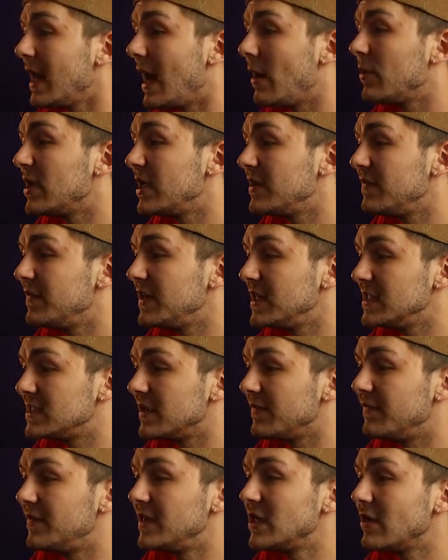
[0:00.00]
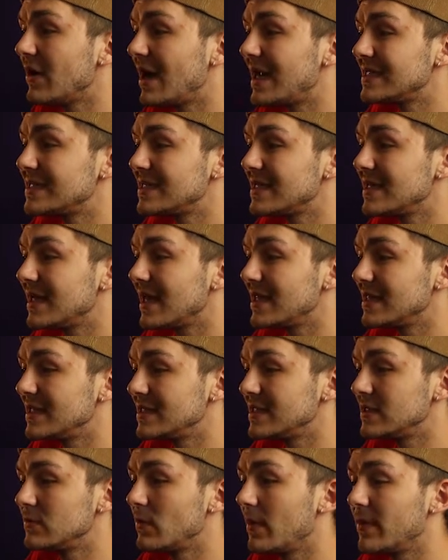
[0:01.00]
Now we're in Veed's video editor, and
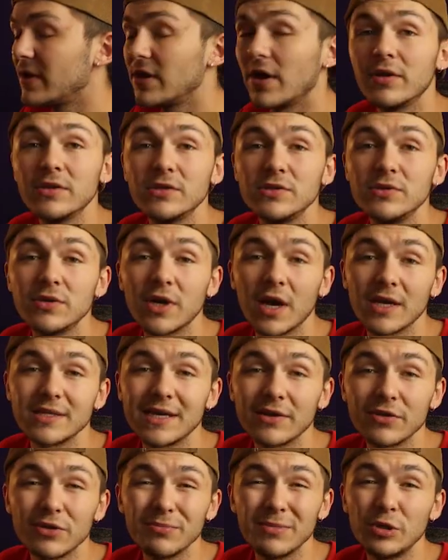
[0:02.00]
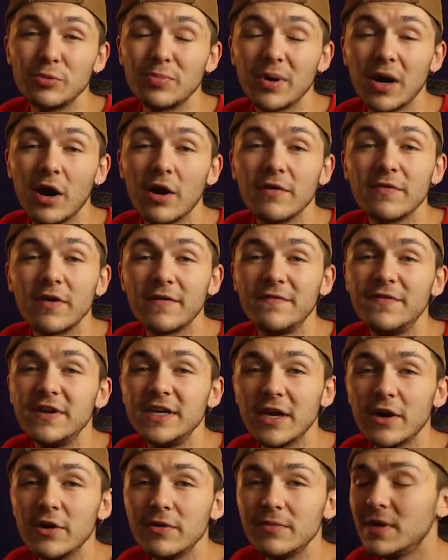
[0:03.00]
this is where we're going to cut out the middle part of our
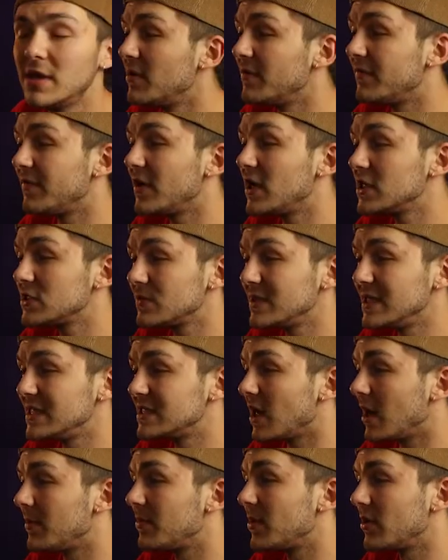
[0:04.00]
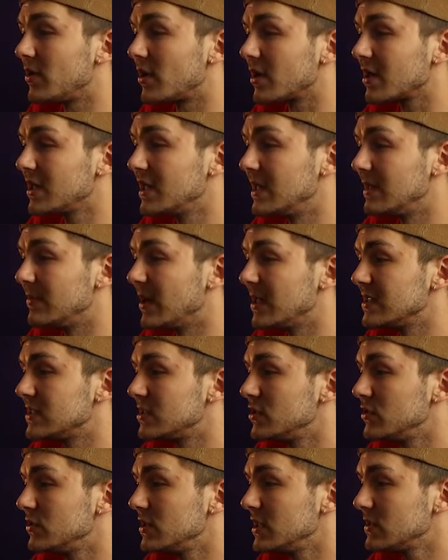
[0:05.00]
video. But first we need to upload our clip, and to
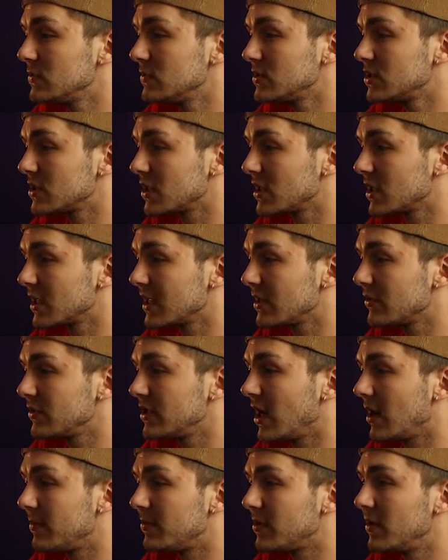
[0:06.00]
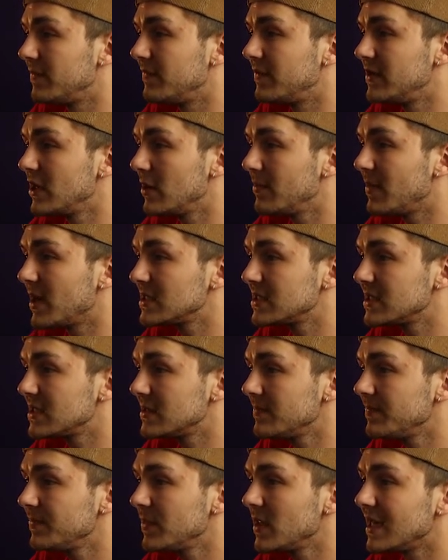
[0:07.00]
do this we're just going to click on the upload video
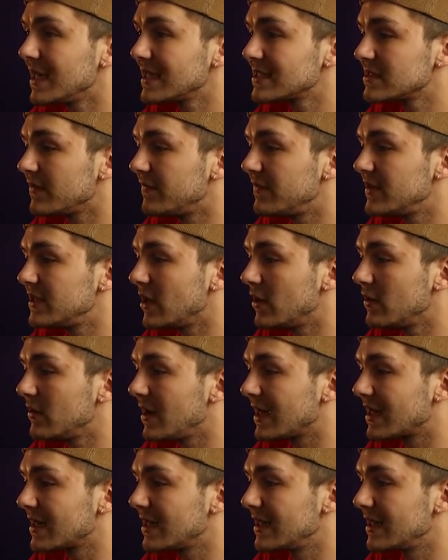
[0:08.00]
button, select our video and